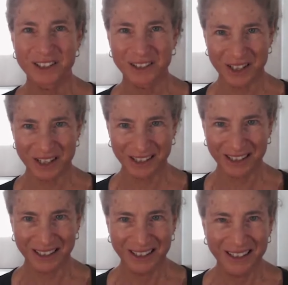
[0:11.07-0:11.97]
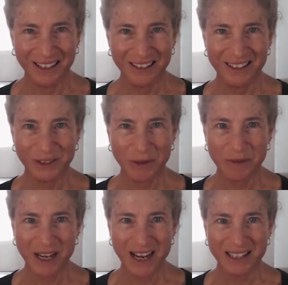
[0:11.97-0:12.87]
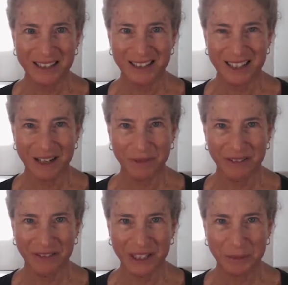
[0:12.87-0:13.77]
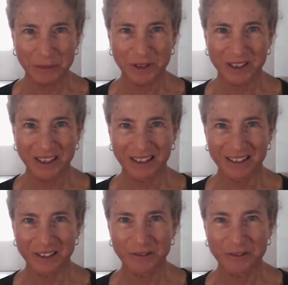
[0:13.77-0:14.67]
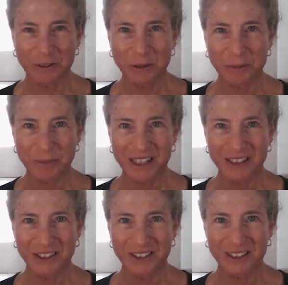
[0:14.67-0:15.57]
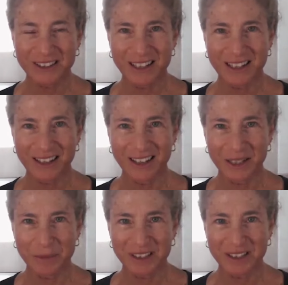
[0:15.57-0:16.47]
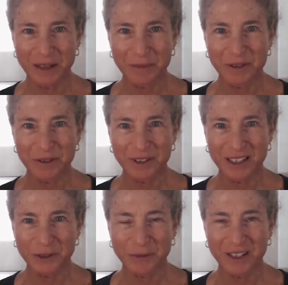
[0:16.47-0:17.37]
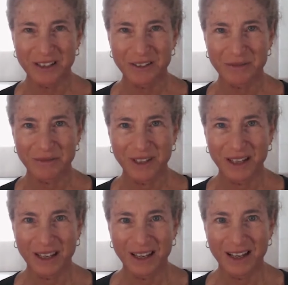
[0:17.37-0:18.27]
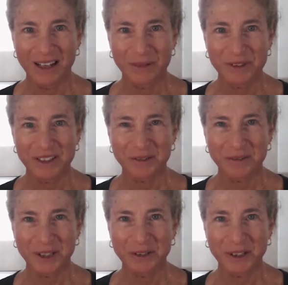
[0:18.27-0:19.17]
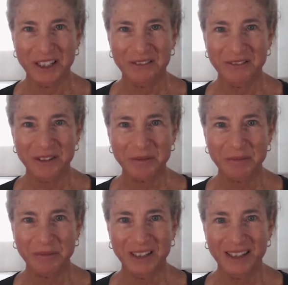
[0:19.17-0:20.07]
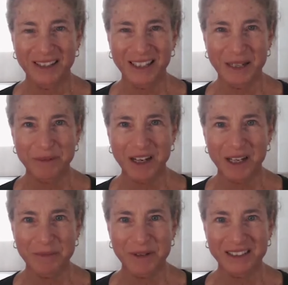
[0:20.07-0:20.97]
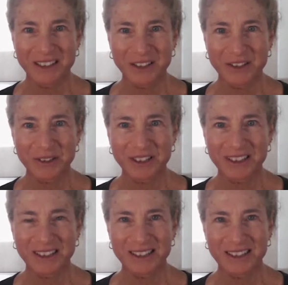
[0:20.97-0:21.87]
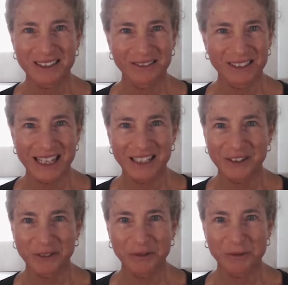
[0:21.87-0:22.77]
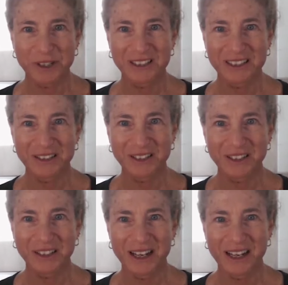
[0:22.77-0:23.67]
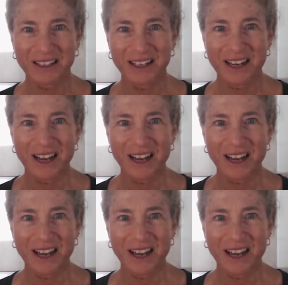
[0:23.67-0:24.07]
and talk. This webcast is on my Facebook and YouTube pages and IMCWs as well. I'm still recording from Cape Cod, Massachusetts, last few weeks here, and